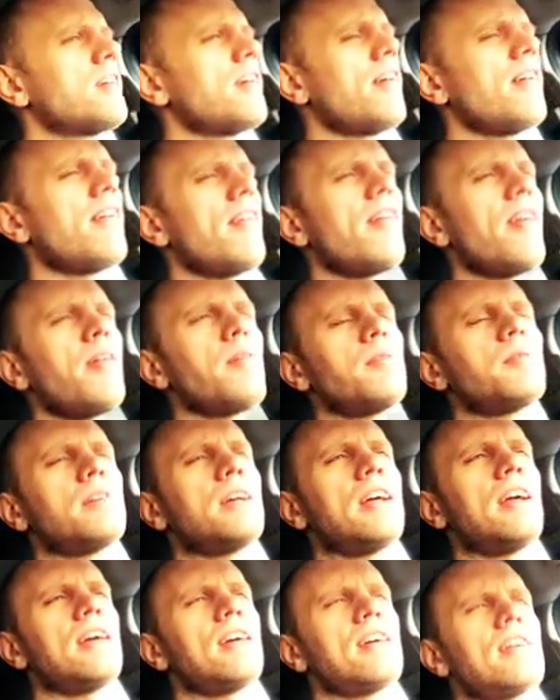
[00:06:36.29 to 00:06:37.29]

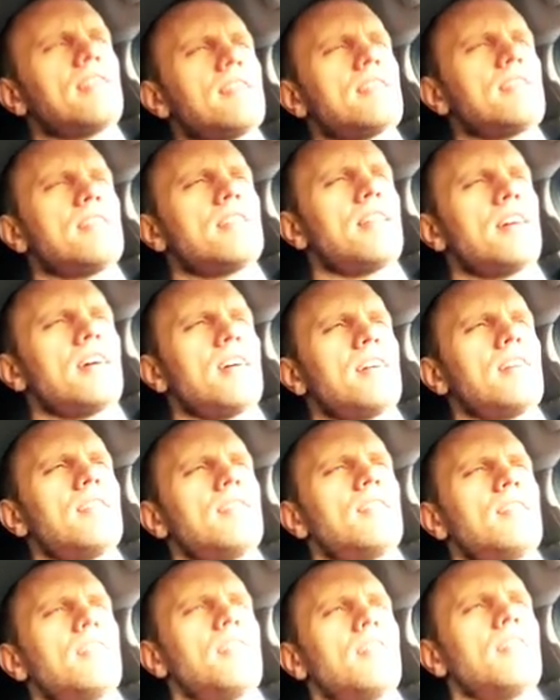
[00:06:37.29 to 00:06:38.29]
and
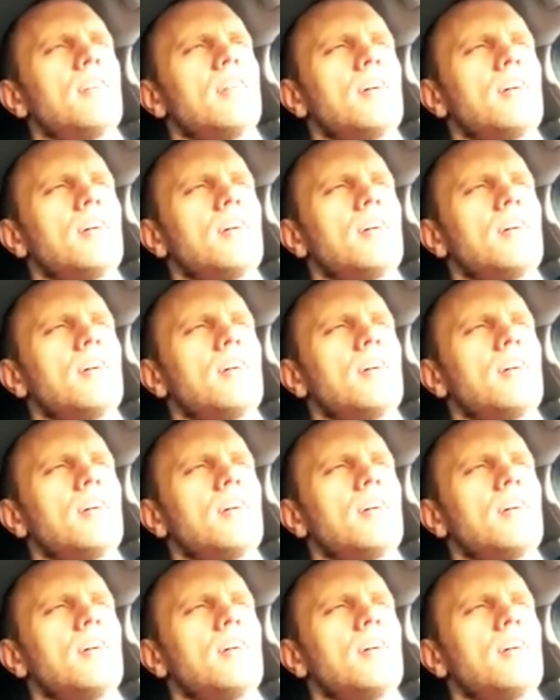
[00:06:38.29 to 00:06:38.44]
then